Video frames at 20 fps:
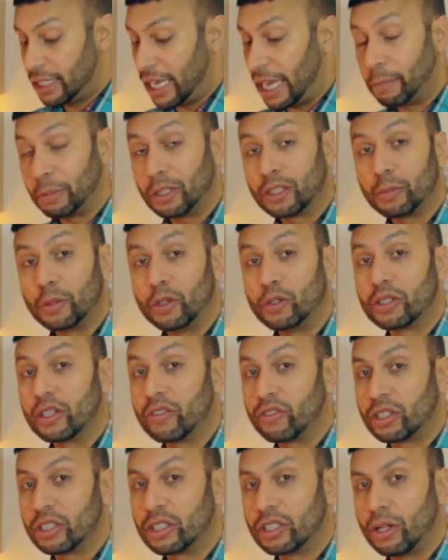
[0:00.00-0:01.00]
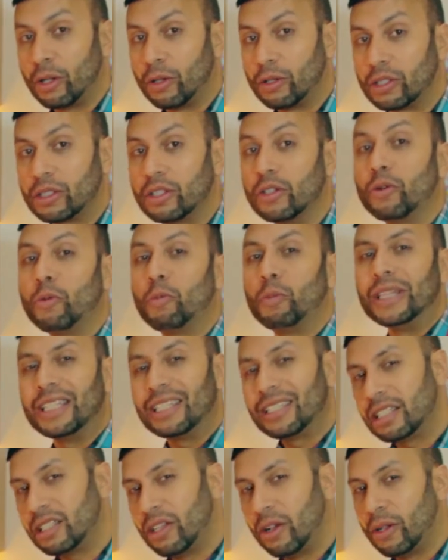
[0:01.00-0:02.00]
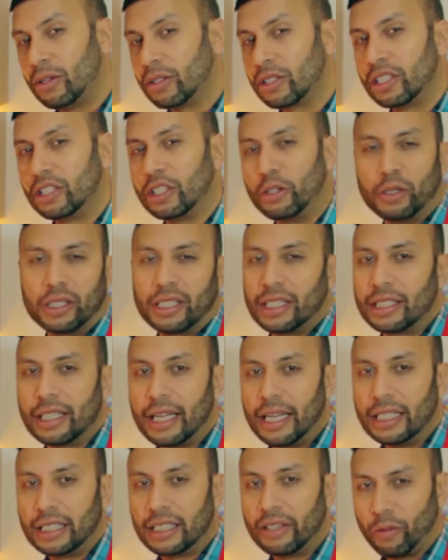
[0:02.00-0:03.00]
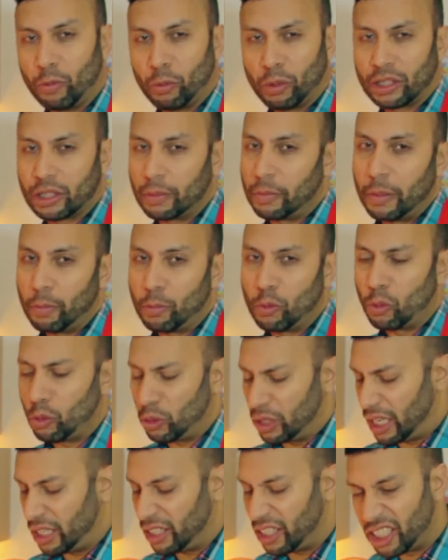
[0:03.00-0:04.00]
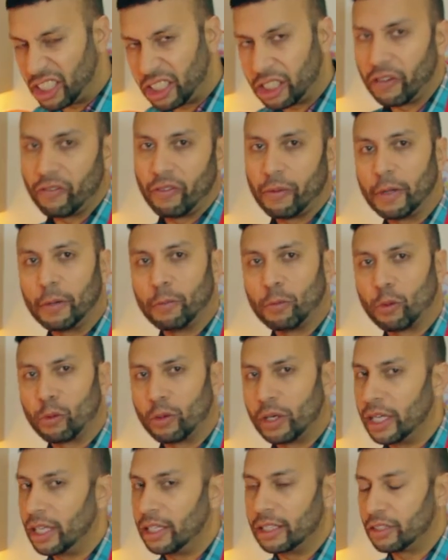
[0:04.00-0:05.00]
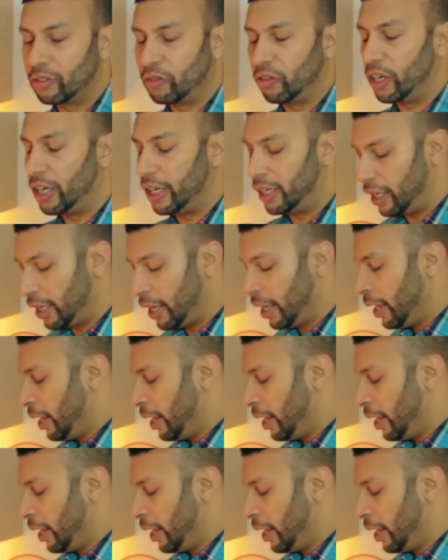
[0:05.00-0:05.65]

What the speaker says: tablespoons of salt. So with the salt, do it to taste. If you want a bit more, then just shove a bit more in, it's fine.